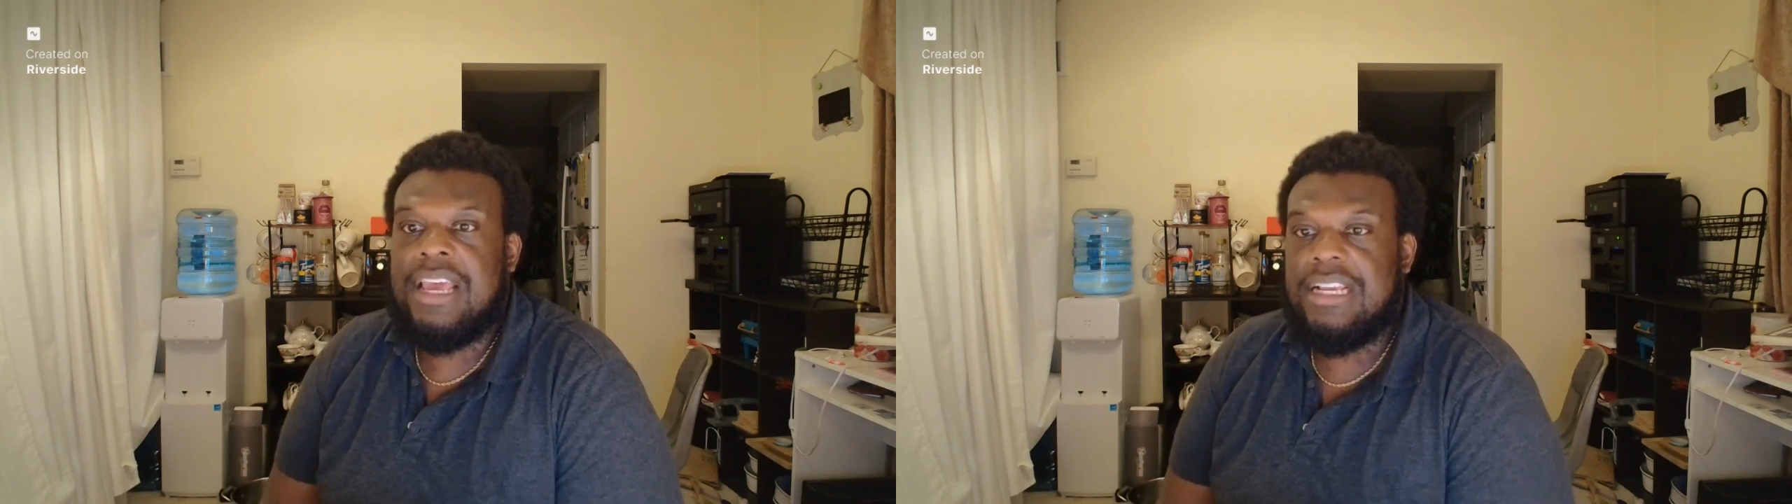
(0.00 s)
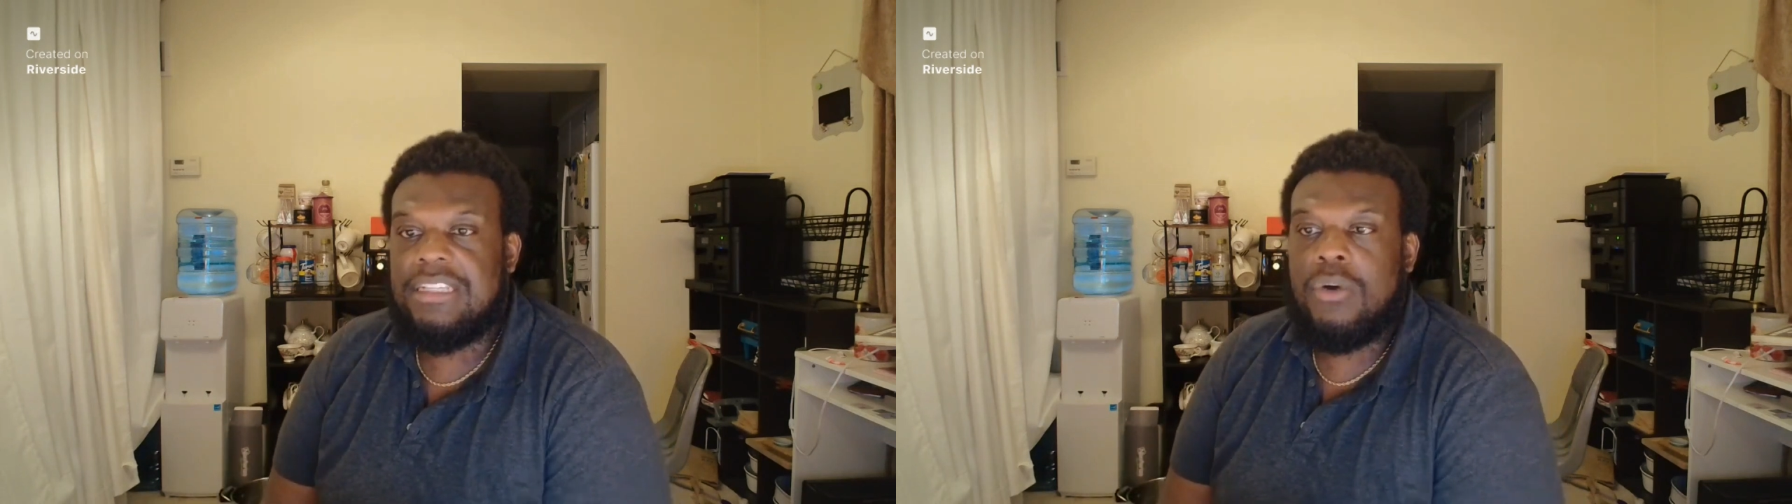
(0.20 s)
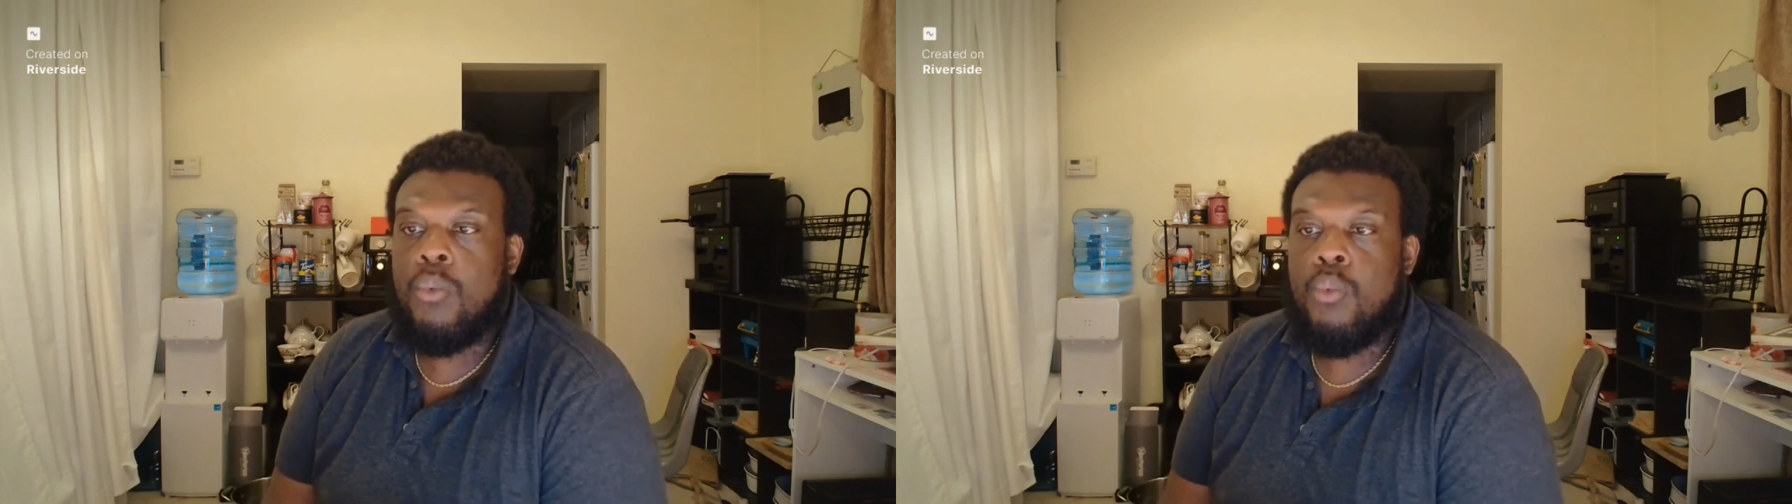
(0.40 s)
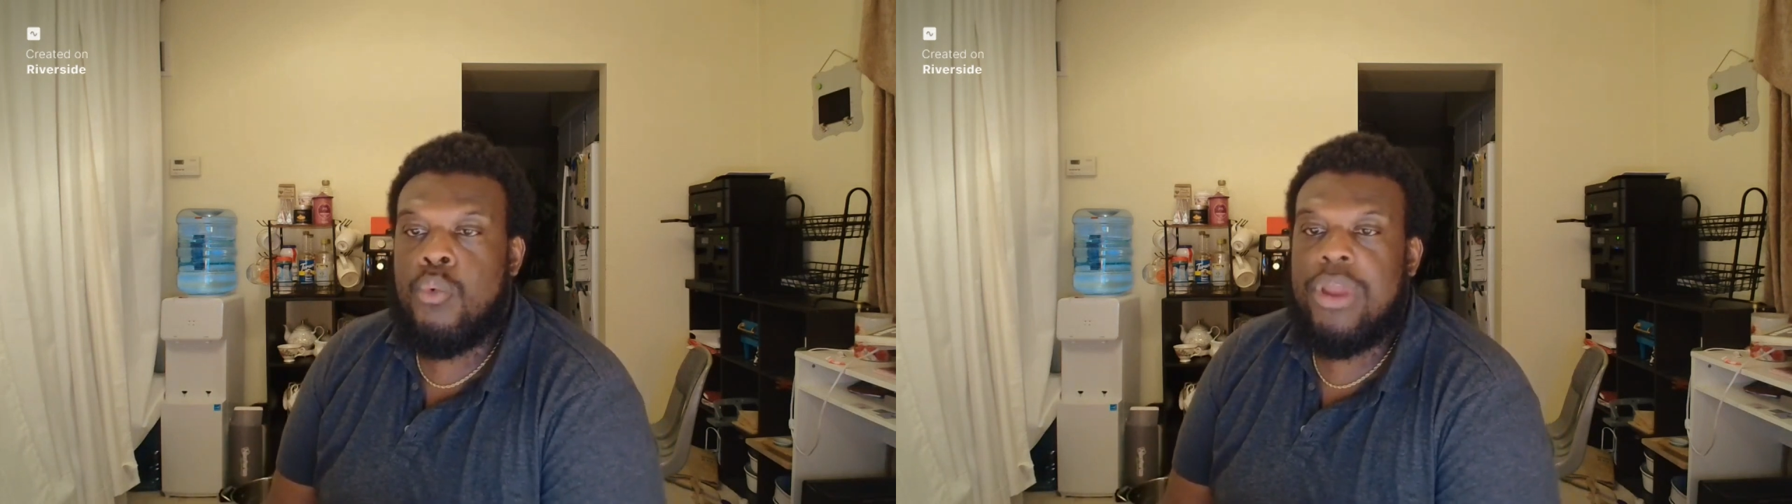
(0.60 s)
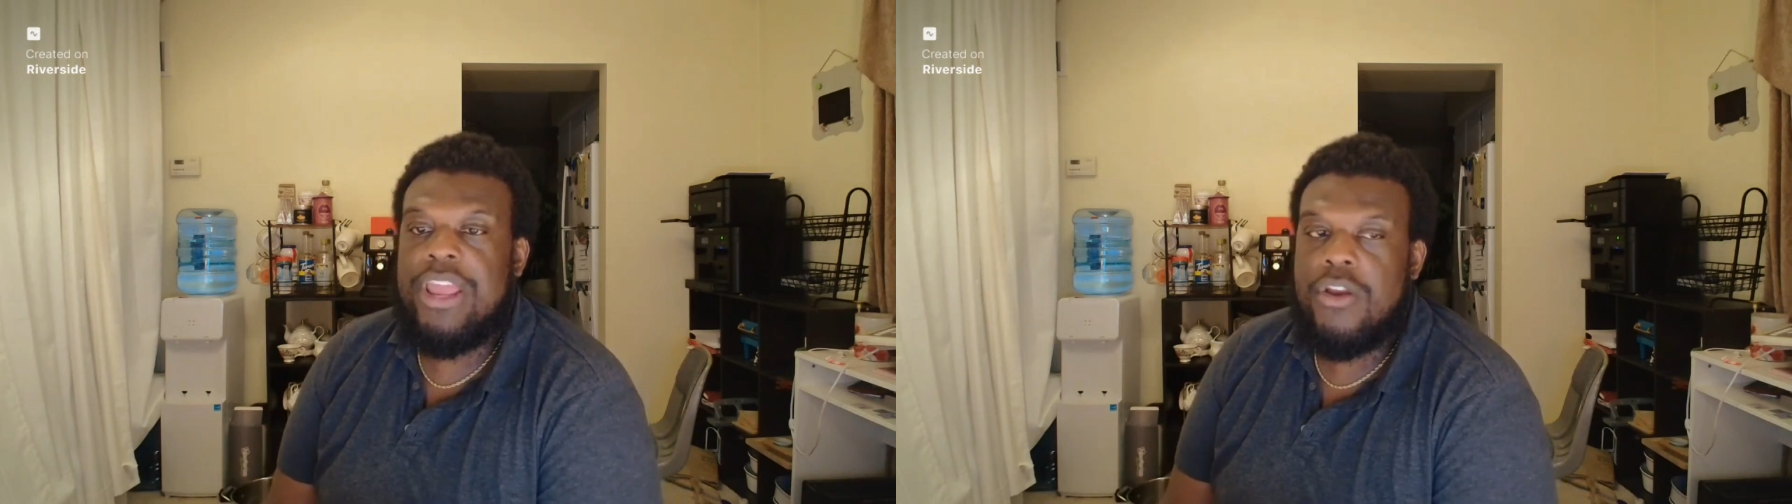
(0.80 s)
he's a
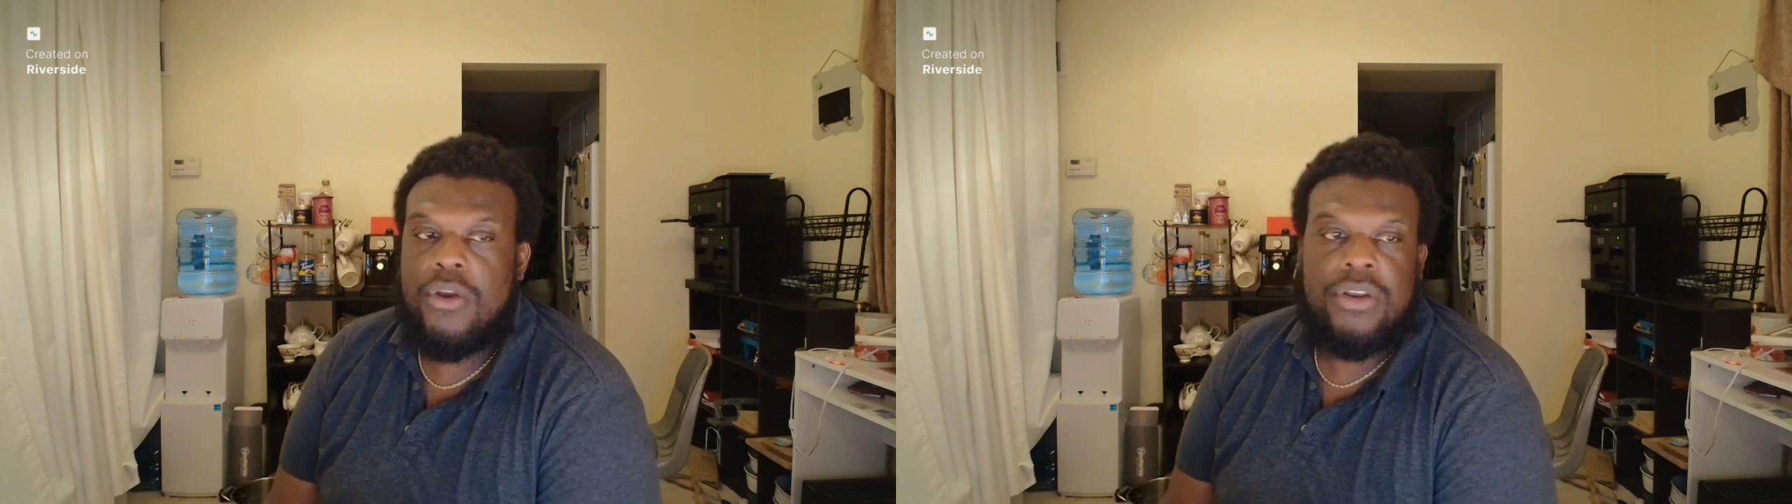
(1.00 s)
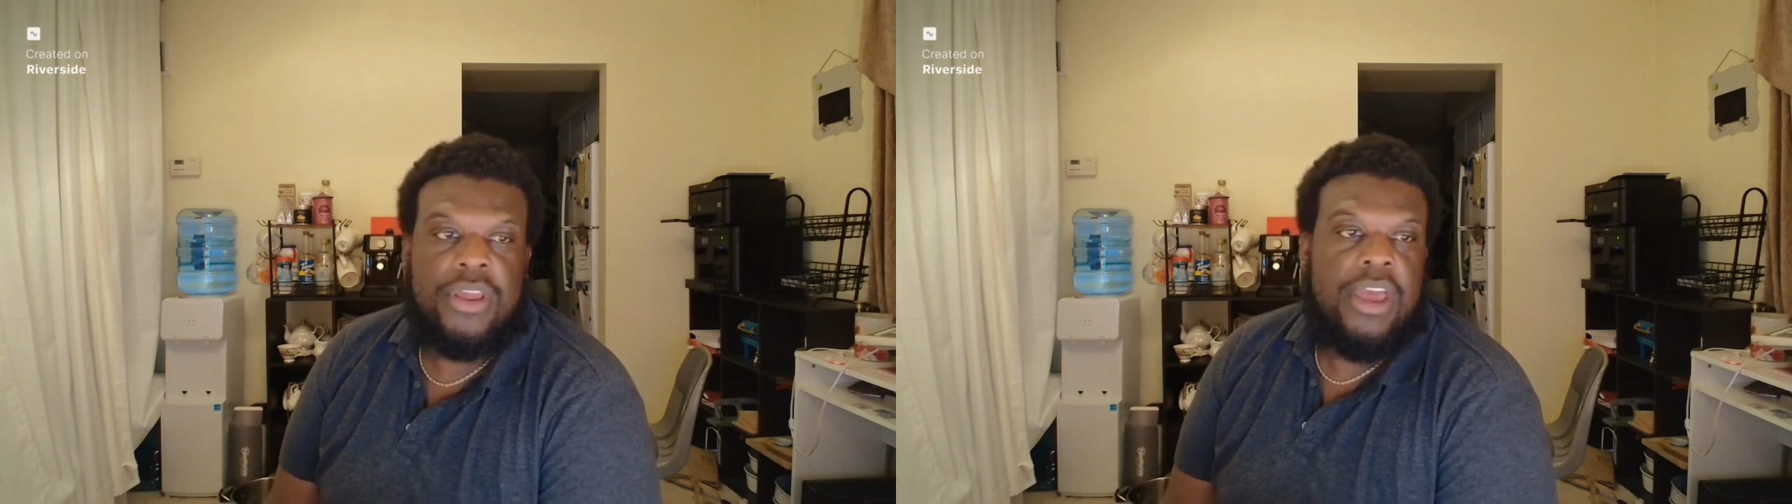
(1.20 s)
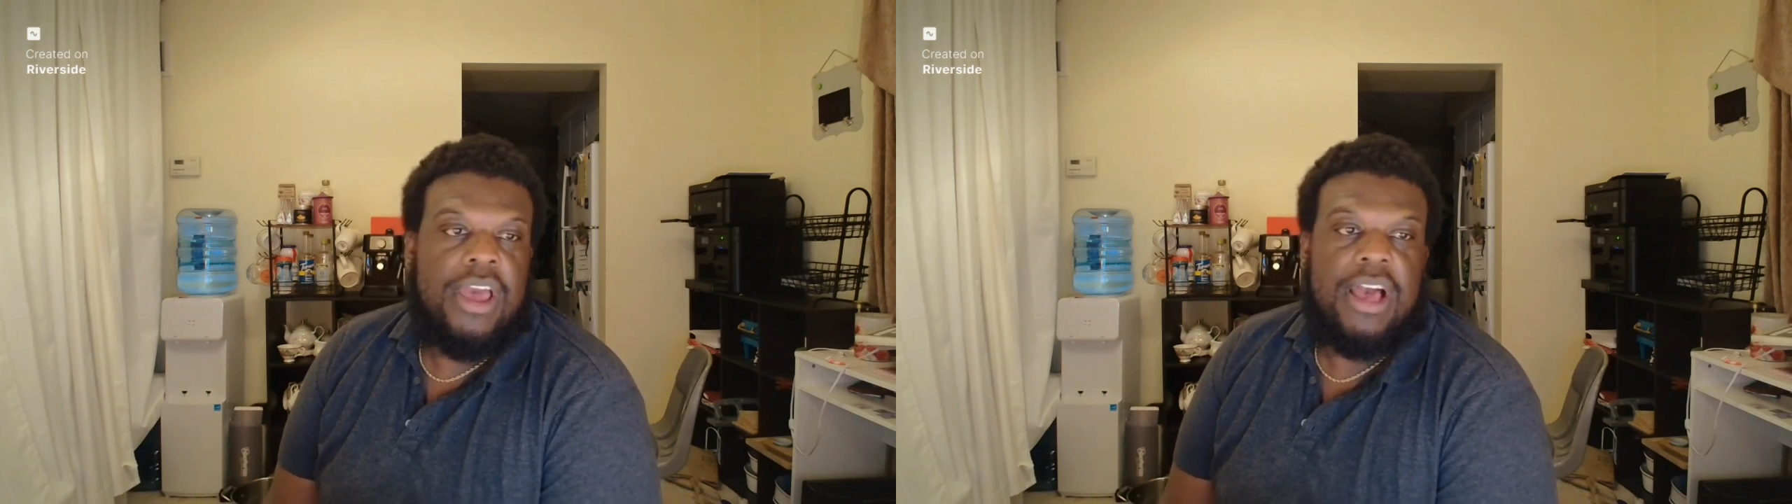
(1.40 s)
weird.